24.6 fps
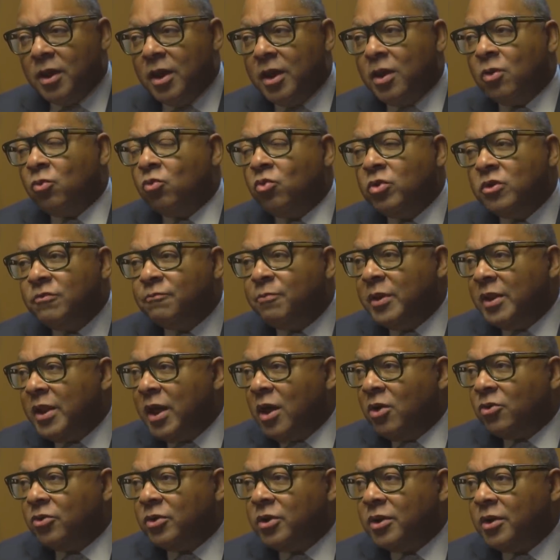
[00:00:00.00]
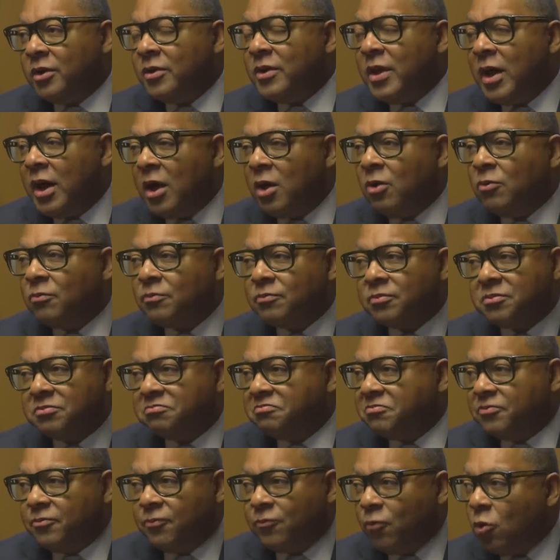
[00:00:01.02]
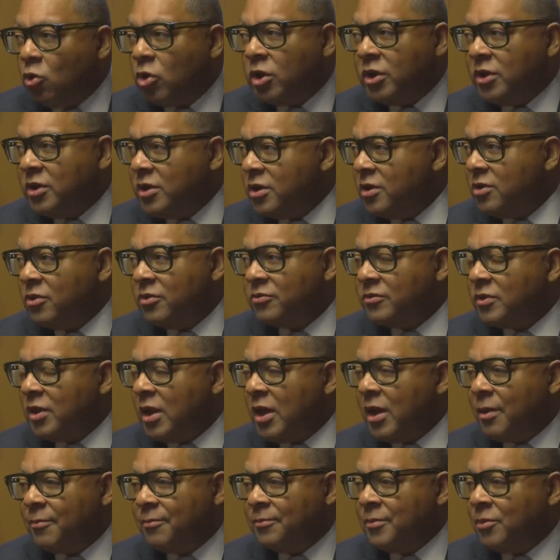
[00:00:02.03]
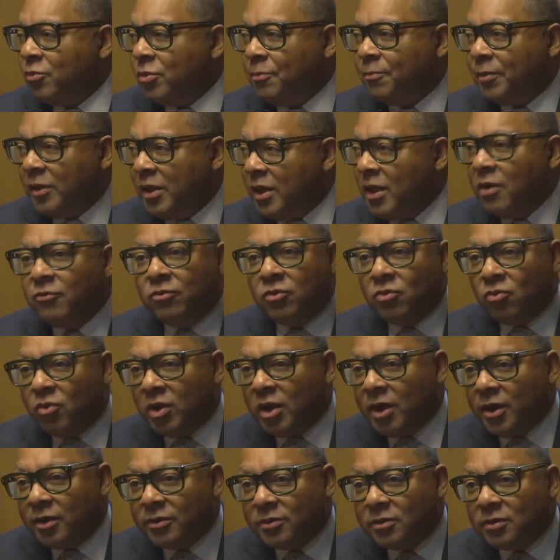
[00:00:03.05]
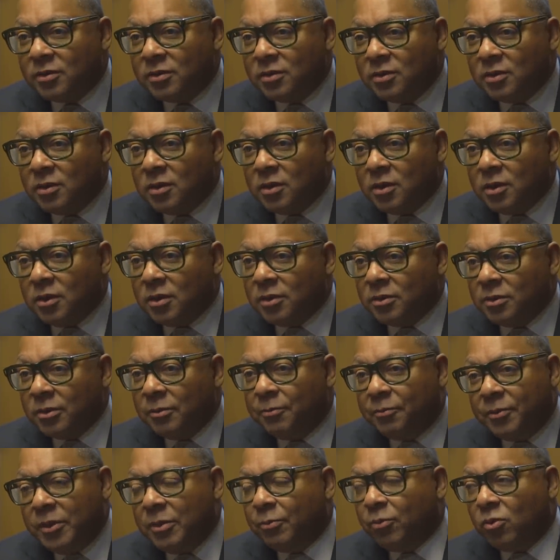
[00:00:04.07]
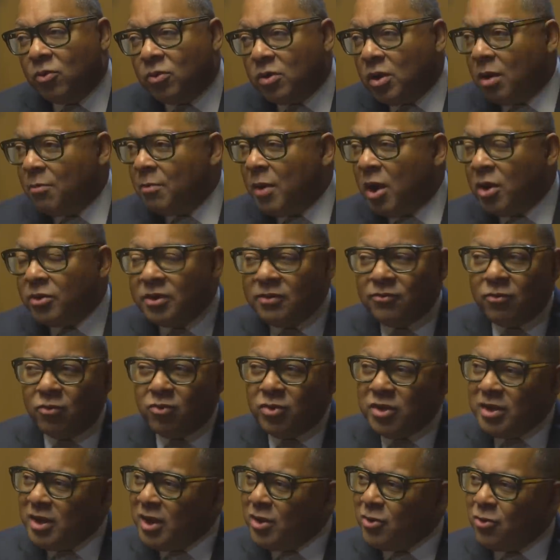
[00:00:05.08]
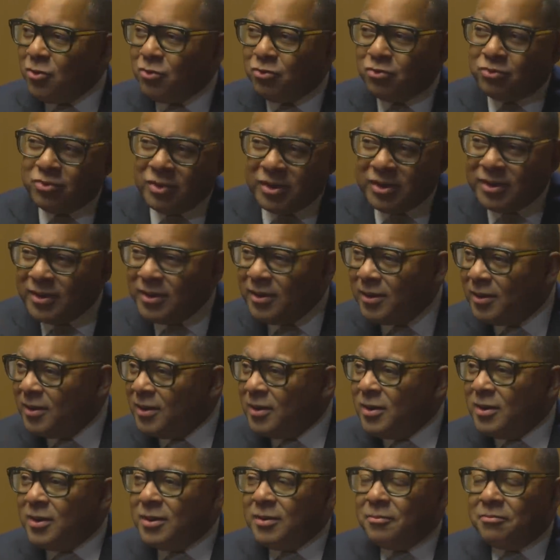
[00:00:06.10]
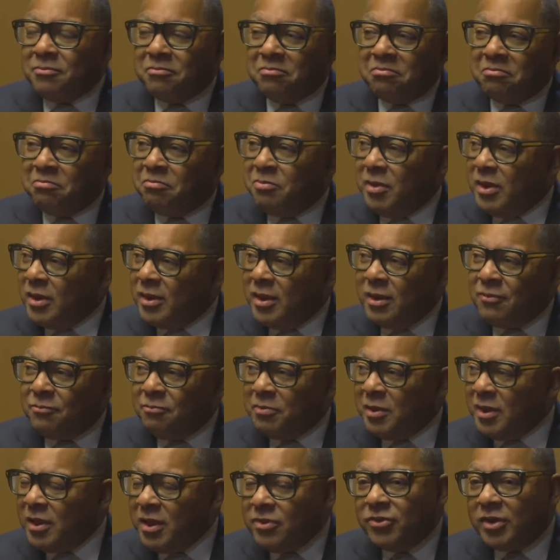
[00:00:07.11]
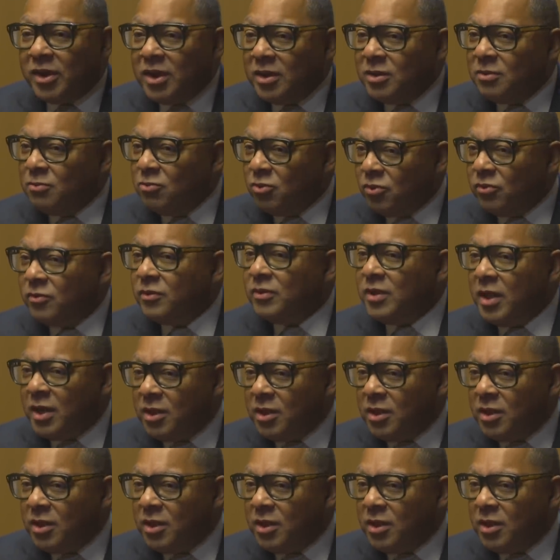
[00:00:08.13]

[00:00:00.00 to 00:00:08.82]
And we've been out here now for 40 years, and I, I mean, we play everywhere. The people come out even when they don't really, they haven't been educated in music.